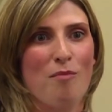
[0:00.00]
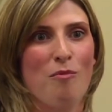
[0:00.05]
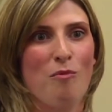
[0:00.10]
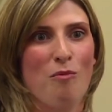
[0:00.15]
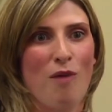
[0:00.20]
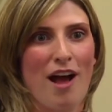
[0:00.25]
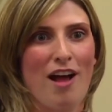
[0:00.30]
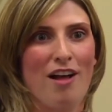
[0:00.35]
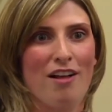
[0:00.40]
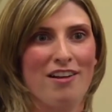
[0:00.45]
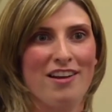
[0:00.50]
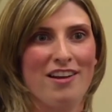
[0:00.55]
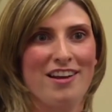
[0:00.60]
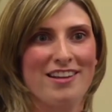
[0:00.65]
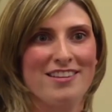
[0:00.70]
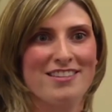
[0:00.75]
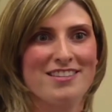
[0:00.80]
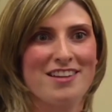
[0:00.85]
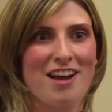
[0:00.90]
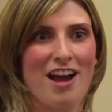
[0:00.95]
while
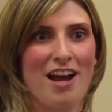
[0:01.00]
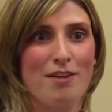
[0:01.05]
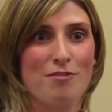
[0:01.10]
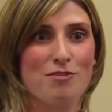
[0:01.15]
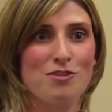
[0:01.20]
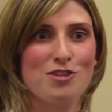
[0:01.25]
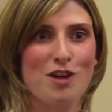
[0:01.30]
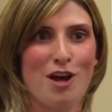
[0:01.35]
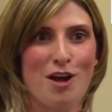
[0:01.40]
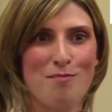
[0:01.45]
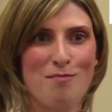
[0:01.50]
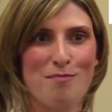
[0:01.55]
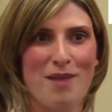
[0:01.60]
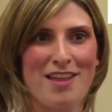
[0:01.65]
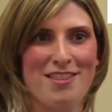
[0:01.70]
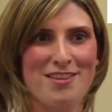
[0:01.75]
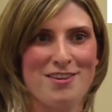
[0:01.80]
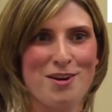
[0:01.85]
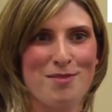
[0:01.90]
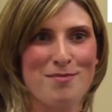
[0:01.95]
it's kind of shunned
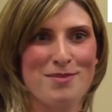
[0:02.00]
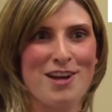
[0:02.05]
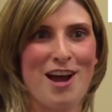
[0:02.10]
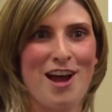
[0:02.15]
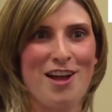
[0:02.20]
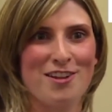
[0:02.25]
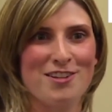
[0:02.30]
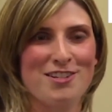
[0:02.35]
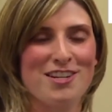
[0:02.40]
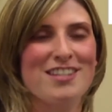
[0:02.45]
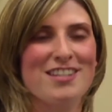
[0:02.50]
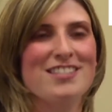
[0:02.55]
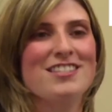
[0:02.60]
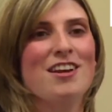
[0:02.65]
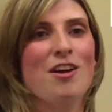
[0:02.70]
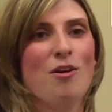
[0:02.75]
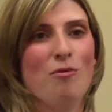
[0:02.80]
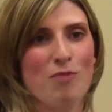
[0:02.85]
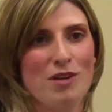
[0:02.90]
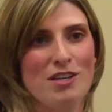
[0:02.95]
by the
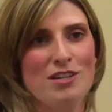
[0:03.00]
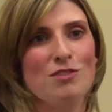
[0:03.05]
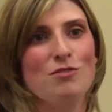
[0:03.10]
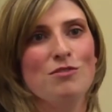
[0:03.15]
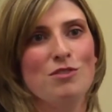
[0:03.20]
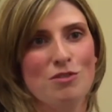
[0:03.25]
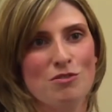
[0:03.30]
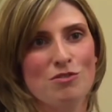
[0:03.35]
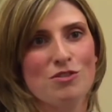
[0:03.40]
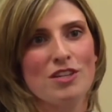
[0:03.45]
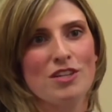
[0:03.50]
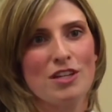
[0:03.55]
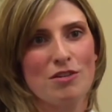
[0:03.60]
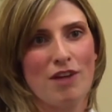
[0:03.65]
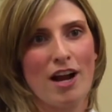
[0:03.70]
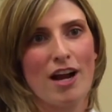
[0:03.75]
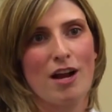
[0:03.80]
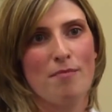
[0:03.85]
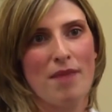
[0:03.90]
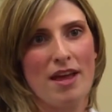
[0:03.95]
dermatologist, we do usually
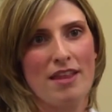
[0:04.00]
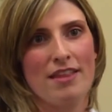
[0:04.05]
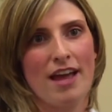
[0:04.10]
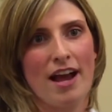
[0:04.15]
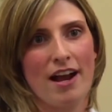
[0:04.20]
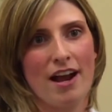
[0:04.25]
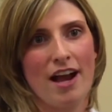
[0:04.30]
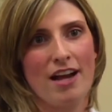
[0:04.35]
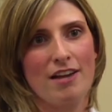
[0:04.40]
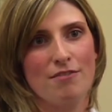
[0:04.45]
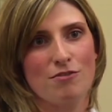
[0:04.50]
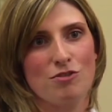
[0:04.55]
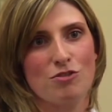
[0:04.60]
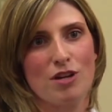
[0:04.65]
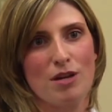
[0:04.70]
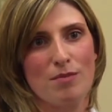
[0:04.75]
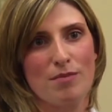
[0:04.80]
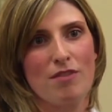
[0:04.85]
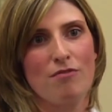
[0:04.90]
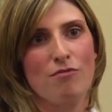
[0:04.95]
recommend that kind of
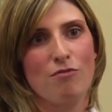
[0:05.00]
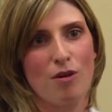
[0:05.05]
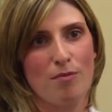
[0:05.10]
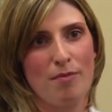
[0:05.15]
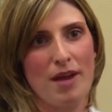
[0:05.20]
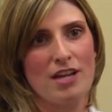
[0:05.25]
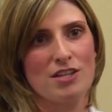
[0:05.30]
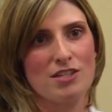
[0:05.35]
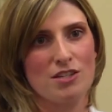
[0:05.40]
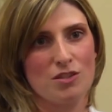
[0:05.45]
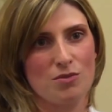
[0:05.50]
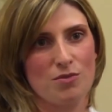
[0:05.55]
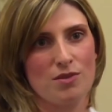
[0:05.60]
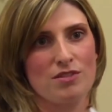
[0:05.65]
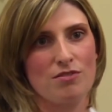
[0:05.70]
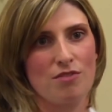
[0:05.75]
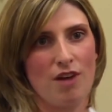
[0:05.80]
treatment for patients with